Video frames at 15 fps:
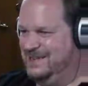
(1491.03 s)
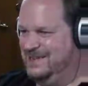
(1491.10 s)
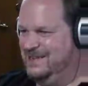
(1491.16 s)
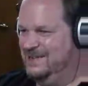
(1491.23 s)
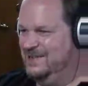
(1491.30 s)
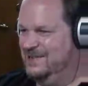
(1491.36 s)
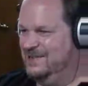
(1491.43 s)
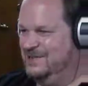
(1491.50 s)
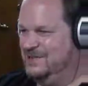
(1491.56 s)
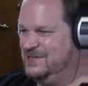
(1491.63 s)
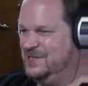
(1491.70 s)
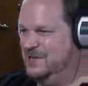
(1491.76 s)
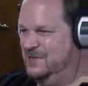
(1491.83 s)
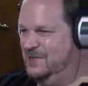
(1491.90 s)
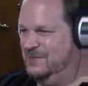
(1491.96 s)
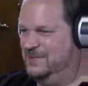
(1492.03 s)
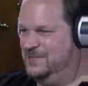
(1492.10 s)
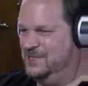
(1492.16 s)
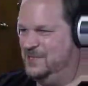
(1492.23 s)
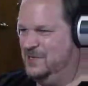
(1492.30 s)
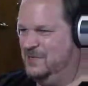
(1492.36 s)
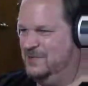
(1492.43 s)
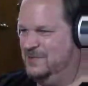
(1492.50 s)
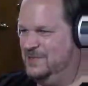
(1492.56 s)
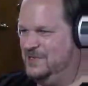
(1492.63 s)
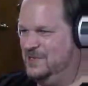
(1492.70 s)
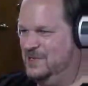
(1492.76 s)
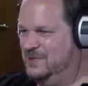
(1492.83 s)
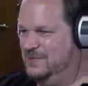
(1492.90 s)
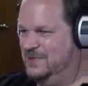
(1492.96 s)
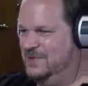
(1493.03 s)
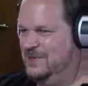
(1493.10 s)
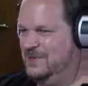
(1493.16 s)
Oh, terrible, terrible, terrible.